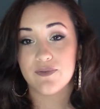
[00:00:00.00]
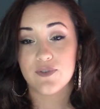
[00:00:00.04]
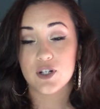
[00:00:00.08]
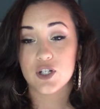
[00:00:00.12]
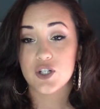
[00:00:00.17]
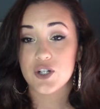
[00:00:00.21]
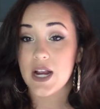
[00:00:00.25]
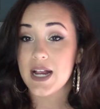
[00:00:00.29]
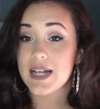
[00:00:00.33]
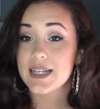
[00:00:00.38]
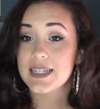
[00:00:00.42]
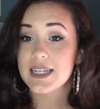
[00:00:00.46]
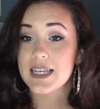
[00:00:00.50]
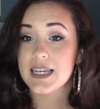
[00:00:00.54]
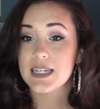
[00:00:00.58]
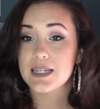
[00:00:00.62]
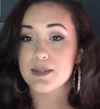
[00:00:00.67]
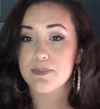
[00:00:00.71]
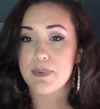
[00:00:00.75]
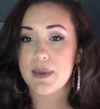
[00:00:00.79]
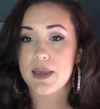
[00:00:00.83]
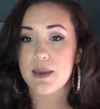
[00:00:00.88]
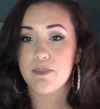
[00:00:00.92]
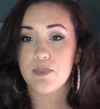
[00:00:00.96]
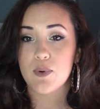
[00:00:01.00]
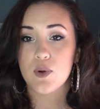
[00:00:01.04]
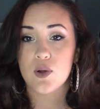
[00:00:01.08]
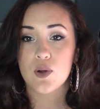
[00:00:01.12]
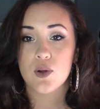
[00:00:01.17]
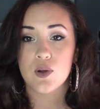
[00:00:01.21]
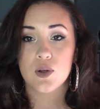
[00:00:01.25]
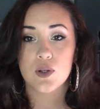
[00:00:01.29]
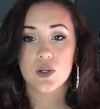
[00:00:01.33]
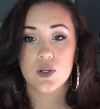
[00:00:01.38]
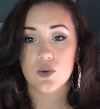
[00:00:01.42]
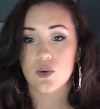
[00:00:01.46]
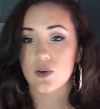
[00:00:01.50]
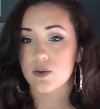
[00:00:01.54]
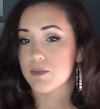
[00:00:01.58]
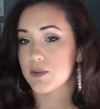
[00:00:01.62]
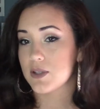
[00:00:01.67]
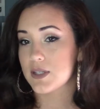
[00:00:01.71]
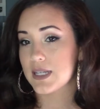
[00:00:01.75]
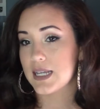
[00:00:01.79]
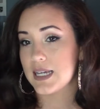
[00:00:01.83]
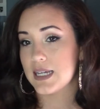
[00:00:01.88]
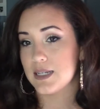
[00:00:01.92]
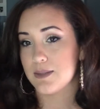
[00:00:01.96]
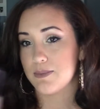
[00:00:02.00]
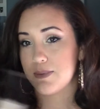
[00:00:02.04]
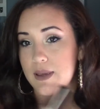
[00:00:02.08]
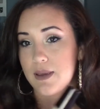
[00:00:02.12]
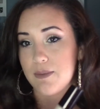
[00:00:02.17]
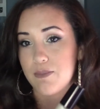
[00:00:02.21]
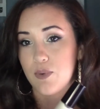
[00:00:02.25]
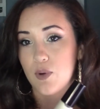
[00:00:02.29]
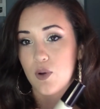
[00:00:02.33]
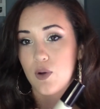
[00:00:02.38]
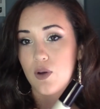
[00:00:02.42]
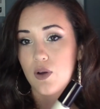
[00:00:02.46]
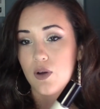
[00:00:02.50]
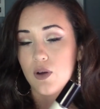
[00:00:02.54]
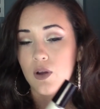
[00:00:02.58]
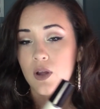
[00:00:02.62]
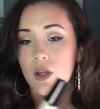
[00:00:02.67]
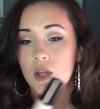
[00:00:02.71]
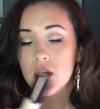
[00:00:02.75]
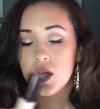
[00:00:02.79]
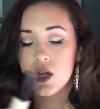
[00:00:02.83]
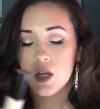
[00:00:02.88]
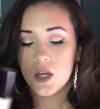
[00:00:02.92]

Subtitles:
for dry-skinned people, normal-skinned people,